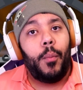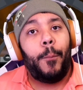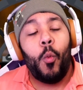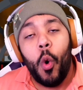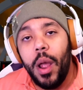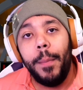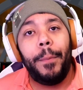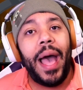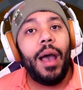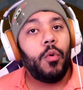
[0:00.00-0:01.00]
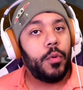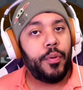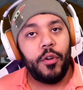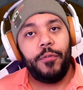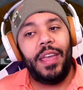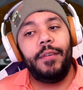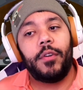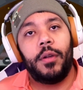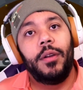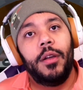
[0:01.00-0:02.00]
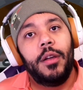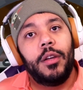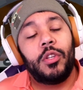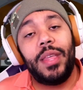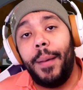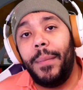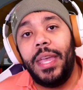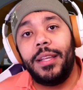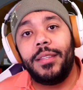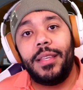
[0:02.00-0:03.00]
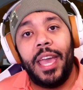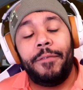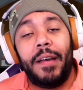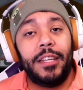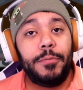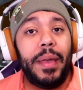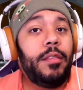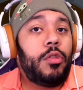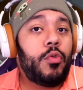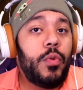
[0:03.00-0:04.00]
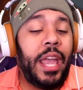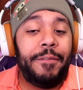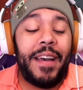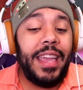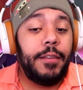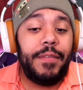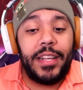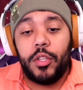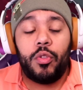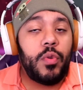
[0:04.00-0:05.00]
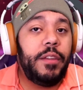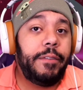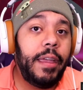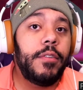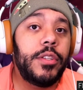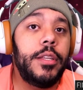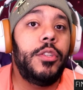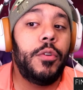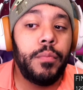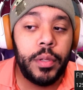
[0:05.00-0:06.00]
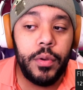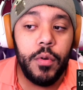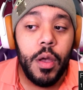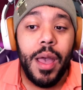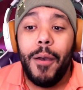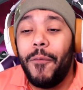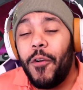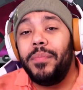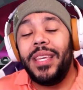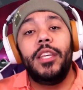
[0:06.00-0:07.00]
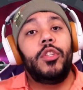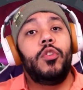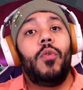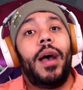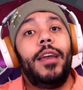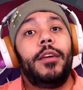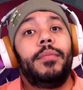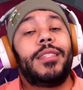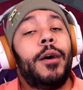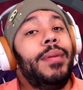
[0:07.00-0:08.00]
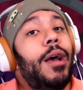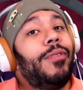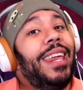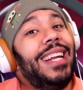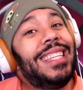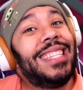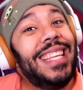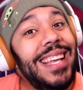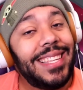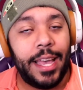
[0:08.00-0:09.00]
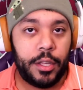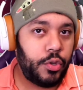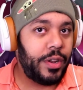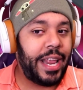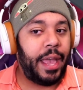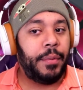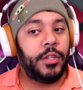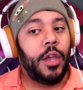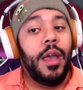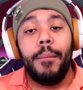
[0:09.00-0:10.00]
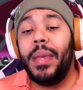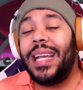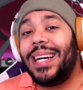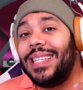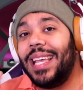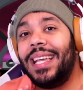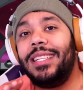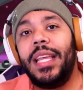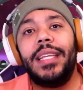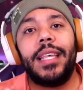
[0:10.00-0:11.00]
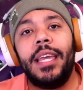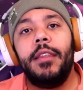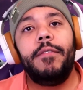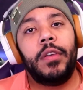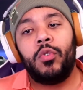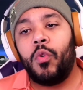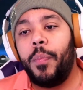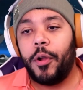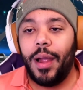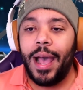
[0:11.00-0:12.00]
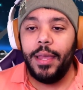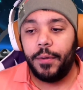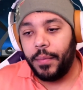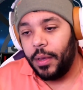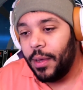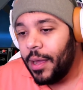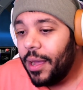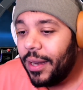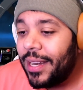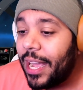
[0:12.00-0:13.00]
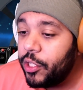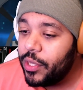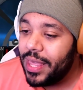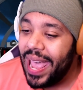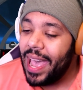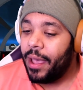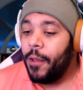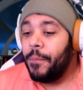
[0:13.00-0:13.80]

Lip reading: 1 power per favor. So that means if I invest 3 favors into blue, from these 2 items, I'm now getting 6 extra damage because it is individual per item. Not just that,